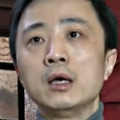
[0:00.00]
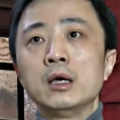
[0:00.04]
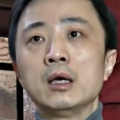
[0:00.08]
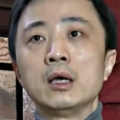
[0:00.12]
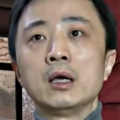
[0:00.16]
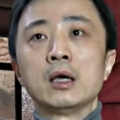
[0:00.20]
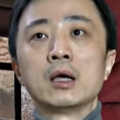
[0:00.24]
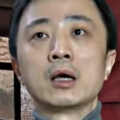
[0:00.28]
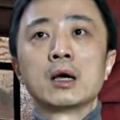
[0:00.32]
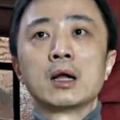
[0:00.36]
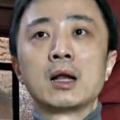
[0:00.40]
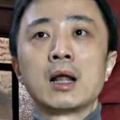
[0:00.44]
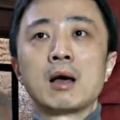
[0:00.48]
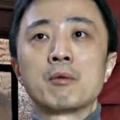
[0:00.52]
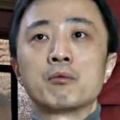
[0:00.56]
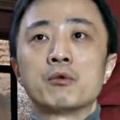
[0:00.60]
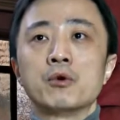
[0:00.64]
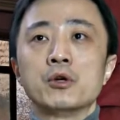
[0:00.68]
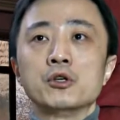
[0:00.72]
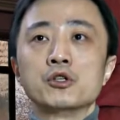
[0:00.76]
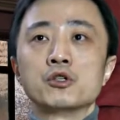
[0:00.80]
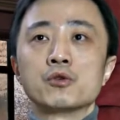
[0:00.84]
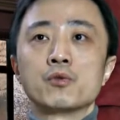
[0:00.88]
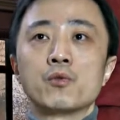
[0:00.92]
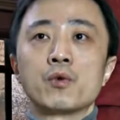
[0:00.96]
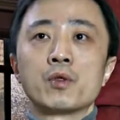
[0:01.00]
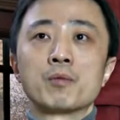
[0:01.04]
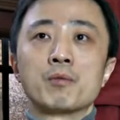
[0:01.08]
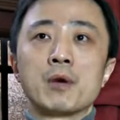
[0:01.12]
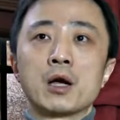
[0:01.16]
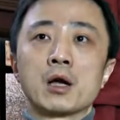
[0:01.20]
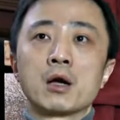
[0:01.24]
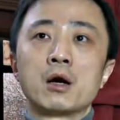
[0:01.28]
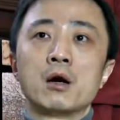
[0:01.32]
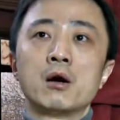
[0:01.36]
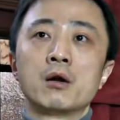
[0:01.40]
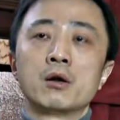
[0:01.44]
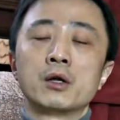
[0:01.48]
in collaboration with my
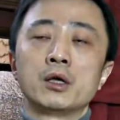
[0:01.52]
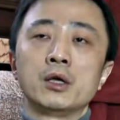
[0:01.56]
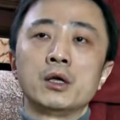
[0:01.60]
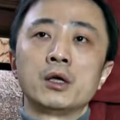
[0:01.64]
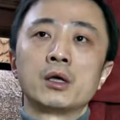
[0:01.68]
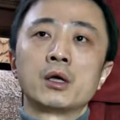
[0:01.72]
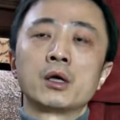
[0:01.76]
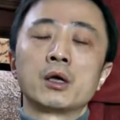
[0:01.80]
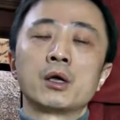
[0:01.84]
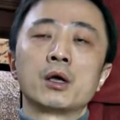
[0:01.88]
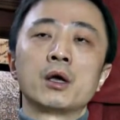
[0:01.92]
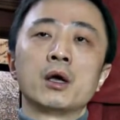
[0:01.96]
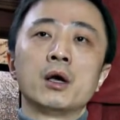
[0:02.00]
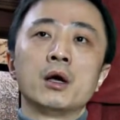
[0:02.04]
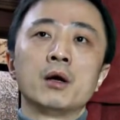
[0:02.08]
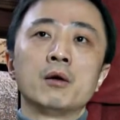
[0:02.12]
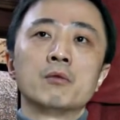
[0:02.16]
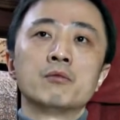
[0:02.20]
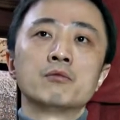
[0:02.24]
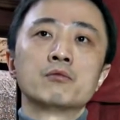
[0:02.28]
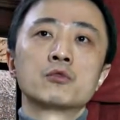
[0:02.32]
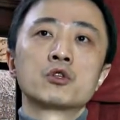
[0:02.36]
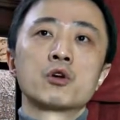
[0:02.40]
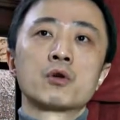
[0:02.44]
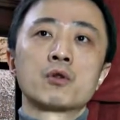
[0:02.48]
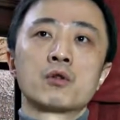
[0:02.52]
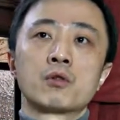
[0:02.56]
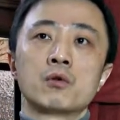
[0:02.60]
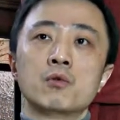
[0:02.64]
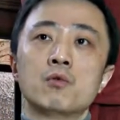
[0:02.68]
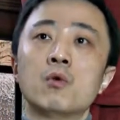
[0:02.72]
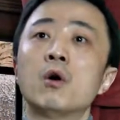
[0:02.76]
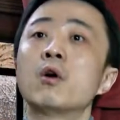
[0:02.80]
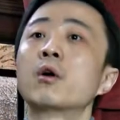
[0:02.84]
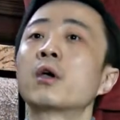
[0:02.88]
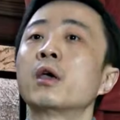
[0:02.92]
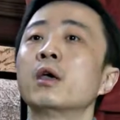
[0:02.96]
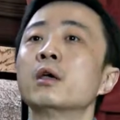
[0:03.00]
colleague Jonathan
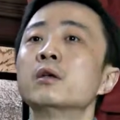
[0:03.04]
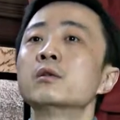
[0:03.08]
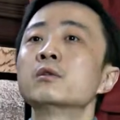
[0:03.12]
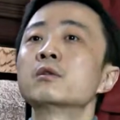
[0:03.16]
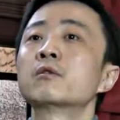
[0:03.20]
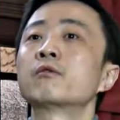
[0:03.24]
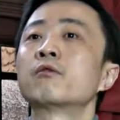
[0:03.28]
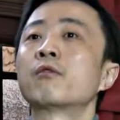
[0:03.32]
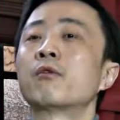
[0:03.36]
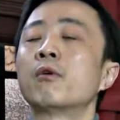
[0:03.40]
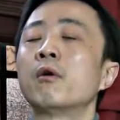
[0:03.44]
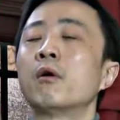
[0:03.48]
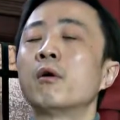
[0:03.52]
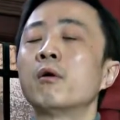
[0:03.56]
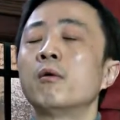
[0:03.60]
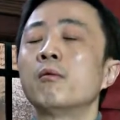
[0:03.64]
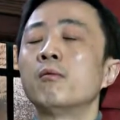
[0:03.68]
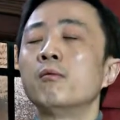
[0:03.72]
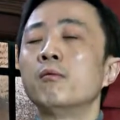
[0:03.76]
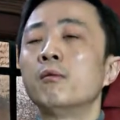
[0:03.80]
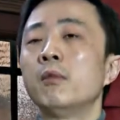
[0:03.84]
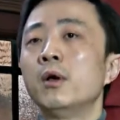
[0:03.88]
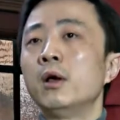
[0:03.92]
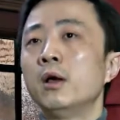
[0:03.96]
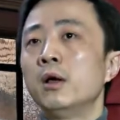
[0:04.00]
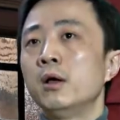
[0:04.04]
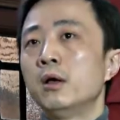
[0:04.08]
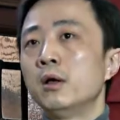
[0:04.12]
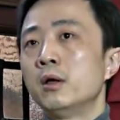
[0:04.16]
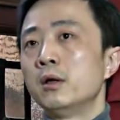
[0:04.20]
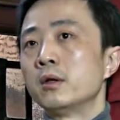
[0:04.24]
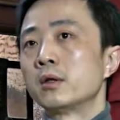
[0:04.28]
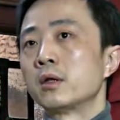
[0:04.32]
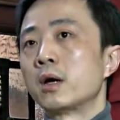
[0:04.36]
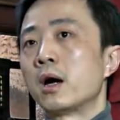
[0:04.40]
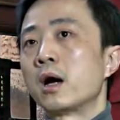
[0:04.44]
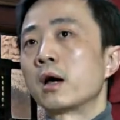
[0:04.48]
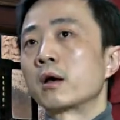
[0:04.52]
Watkins from
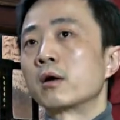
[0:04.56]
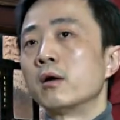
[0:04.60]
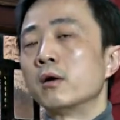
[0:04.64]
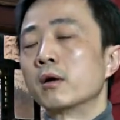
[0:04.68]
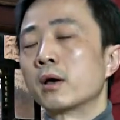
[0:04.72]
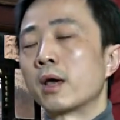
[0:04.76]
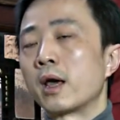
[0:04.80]
the Icon